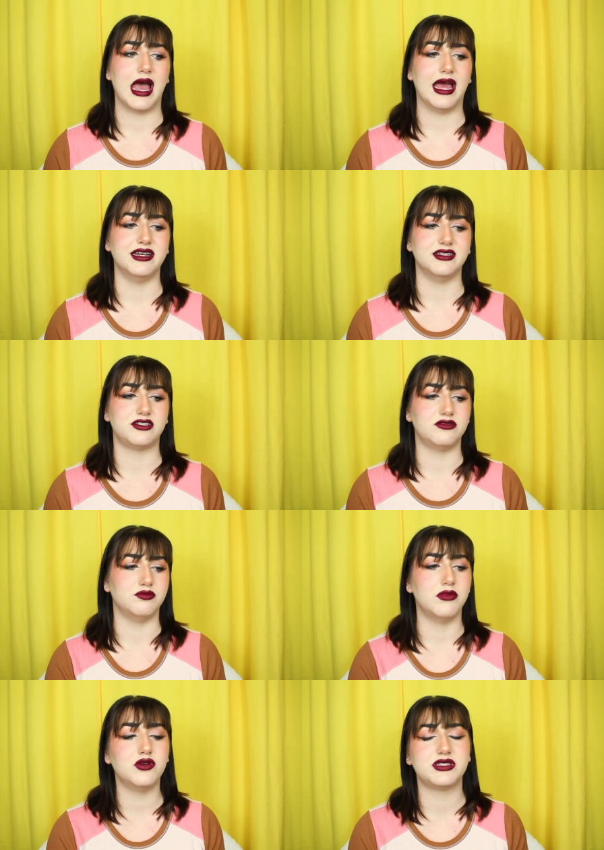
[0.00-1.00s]
And
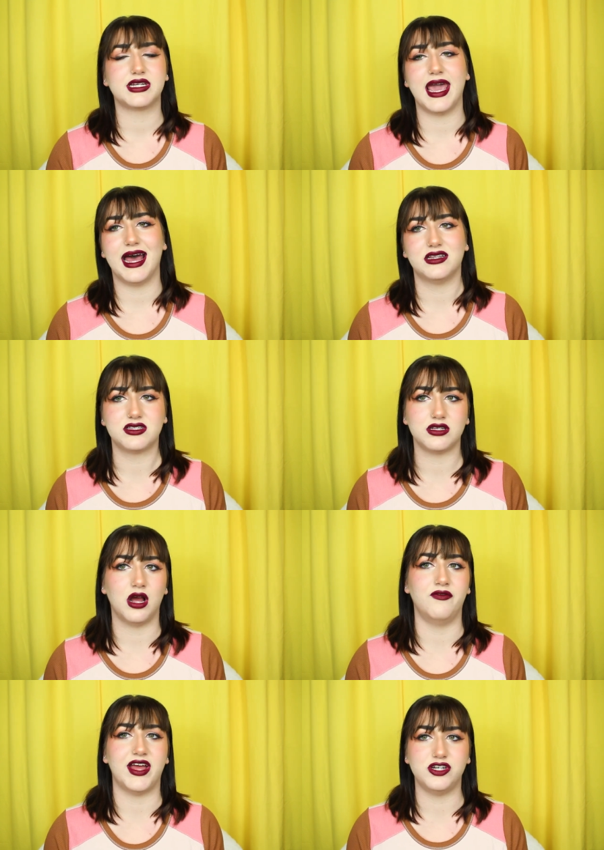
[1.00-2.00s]
most cats
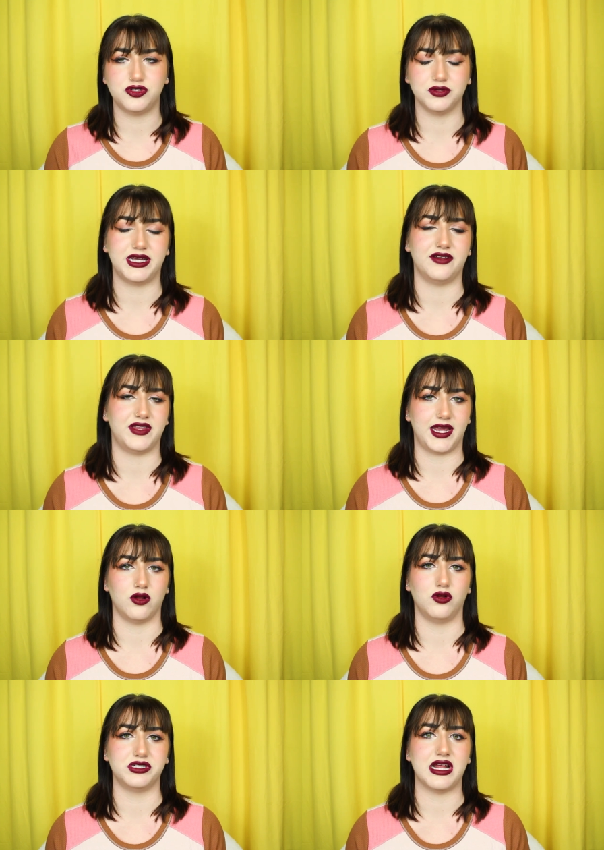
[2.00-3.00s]
eventually, if they
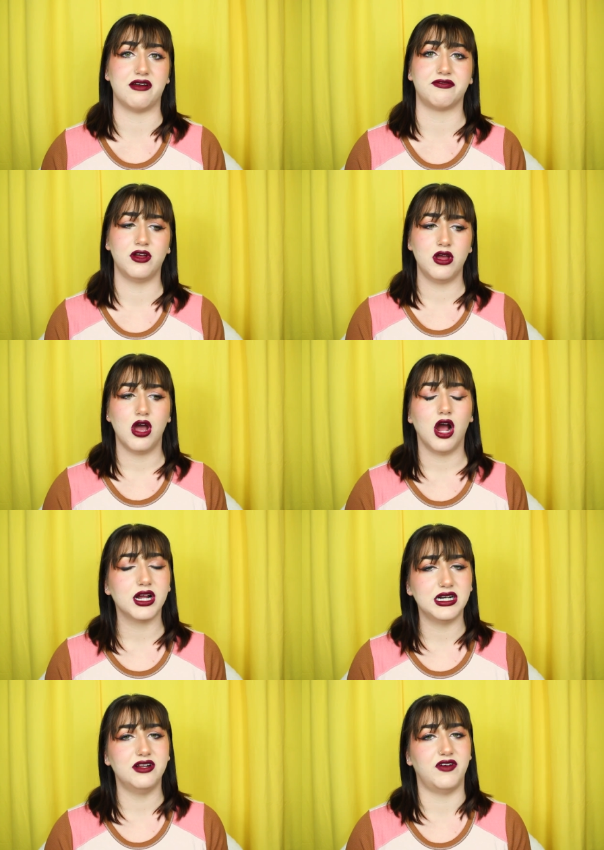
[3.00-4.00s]
get old enough, are
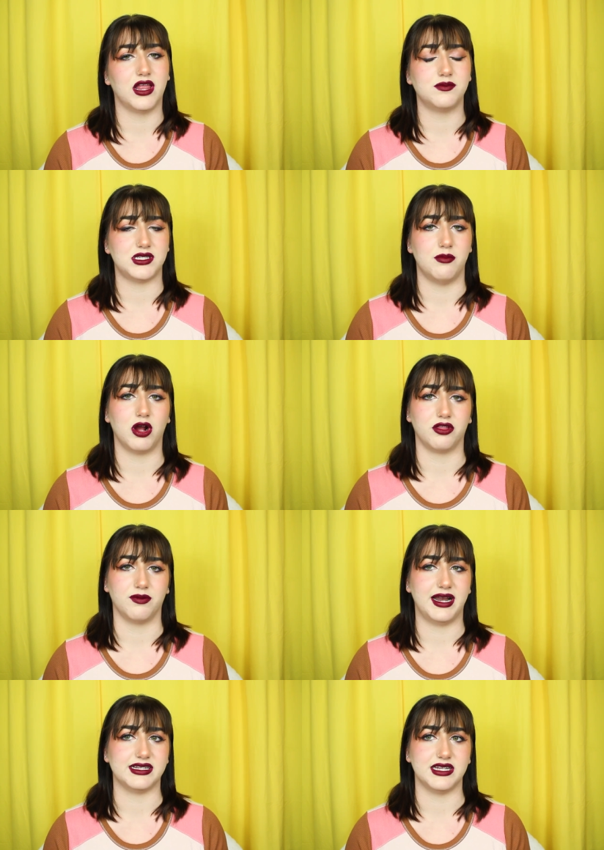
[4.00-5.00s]
going to develop some
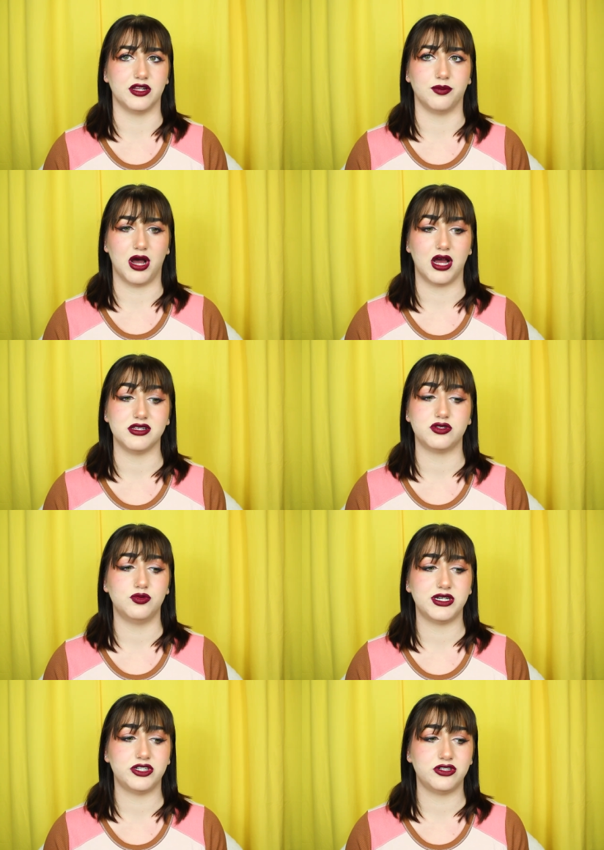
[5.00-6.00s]
arthritis in their paws,
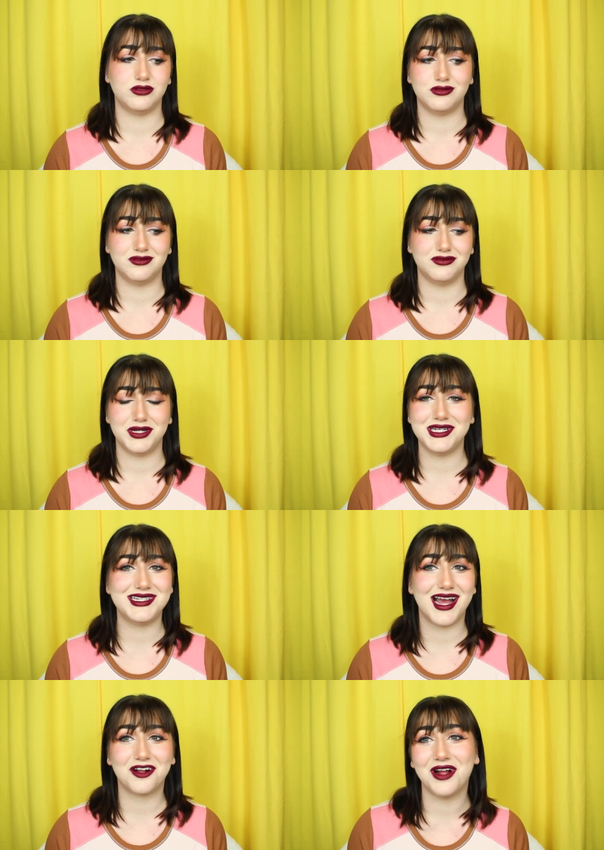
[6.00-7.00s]
which
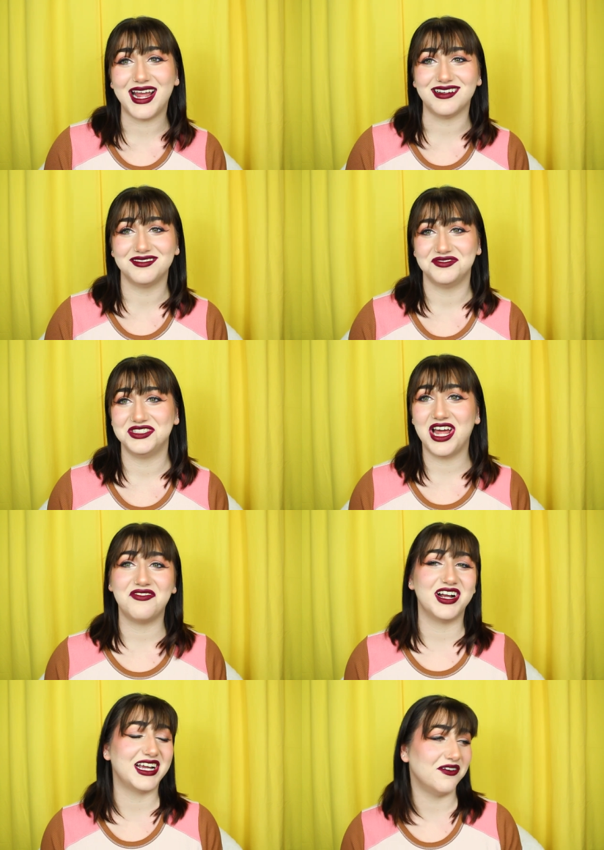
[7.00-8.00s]
is not great,
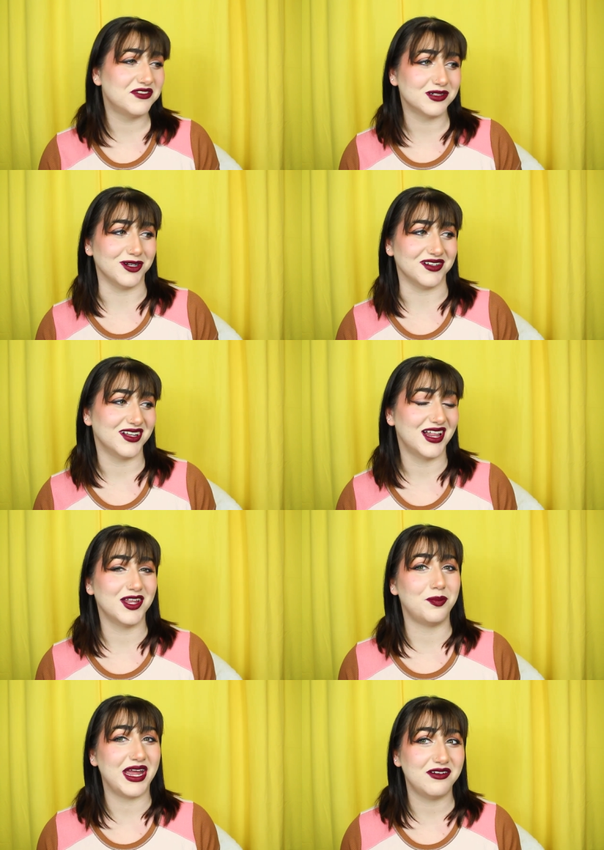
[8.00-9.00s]
not very comfortable, a
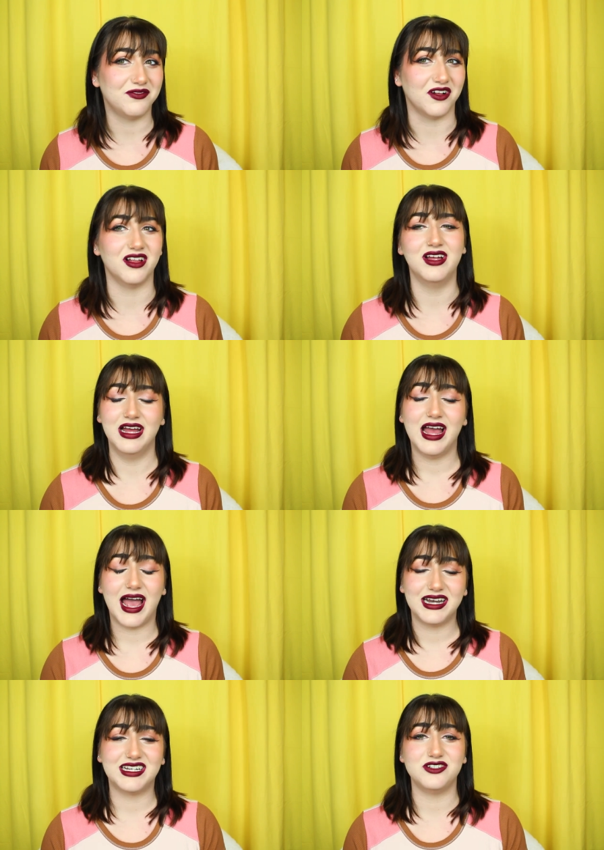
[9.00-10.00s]
little painful,
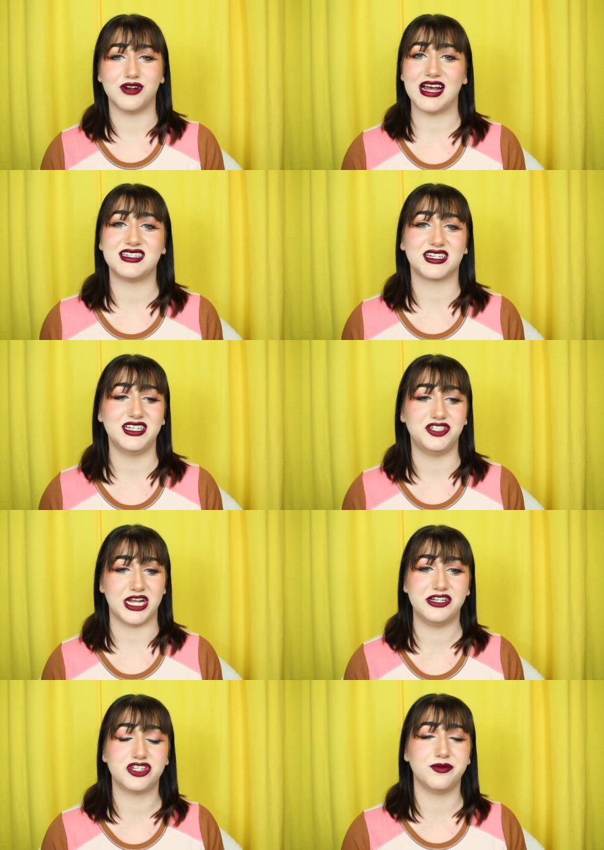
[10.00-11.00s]
and can drastically
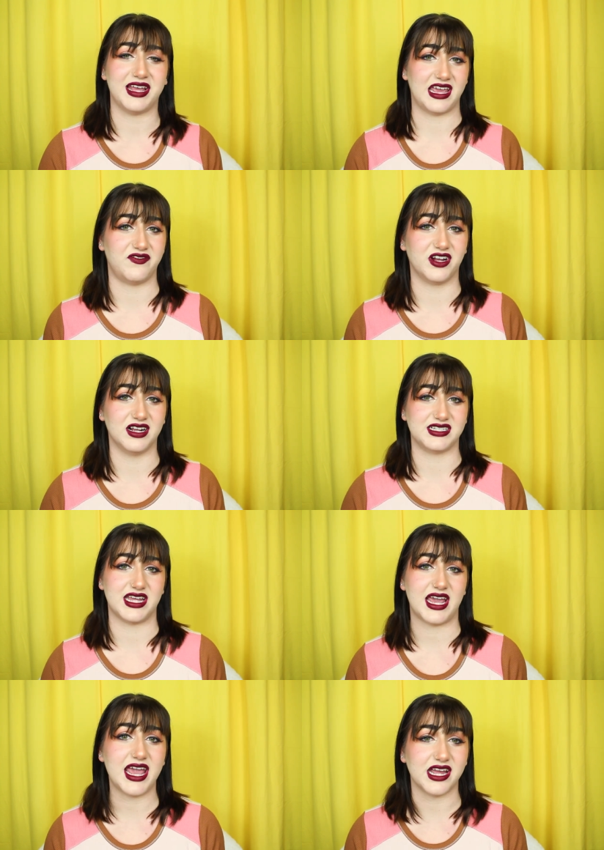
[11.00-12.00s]
change their behavior as
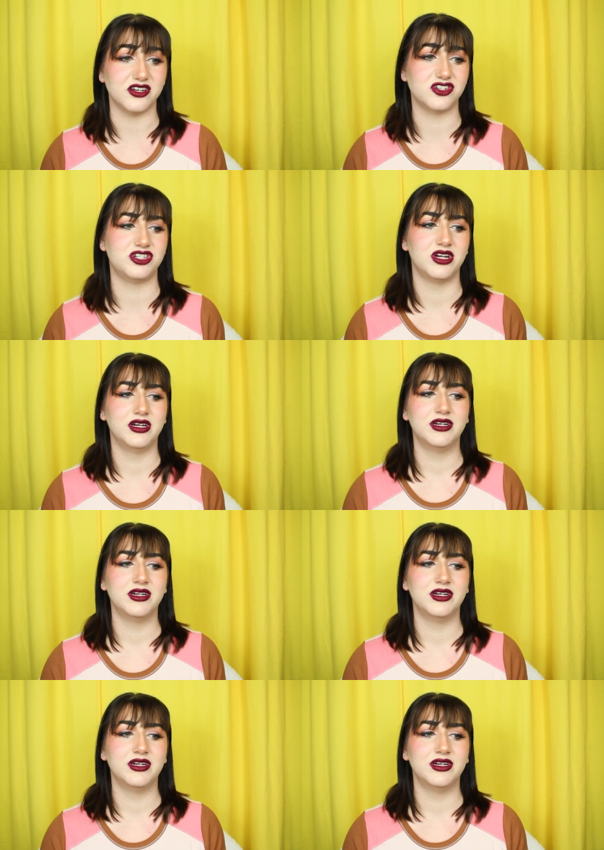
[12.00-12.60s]
they age.